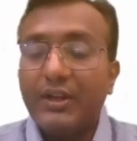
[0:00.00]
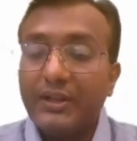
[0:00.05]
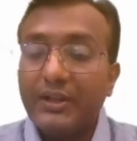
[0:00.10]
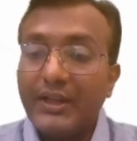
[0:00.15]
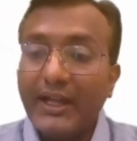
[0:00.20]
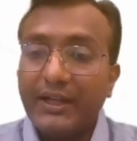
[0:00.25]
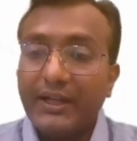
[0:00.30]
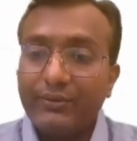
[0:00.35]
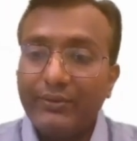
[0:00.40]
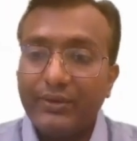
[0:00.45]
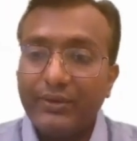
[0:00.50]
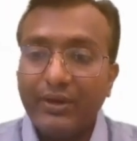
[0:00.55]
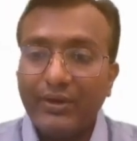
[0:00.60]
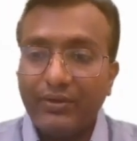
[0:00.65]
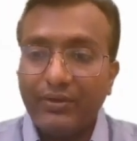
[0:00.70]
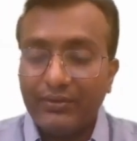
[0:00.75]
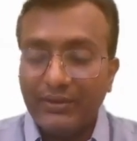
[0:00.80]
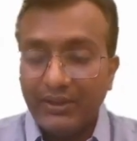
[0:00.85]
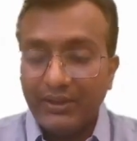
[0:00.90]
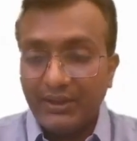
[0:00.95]
that we
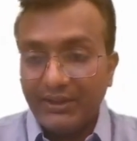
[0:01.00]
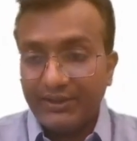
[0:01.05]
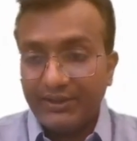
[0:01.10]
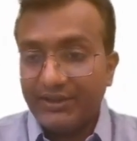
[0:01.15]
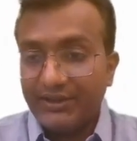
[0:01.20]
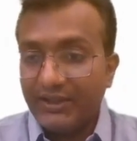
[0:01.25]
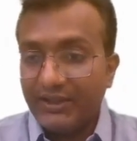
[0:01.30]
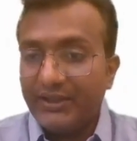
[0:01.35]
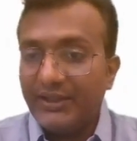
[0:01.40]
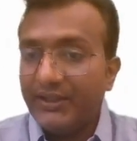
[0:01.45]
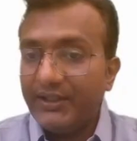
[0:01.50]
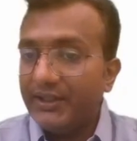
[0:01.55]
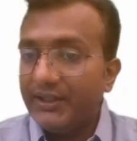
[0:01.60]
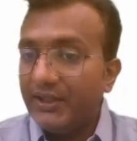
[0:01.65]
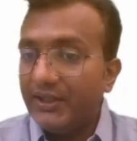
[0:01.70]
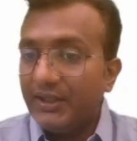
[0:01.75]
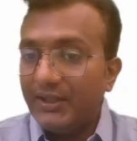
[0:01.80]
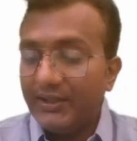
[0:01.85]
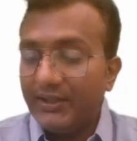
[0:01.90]
have studied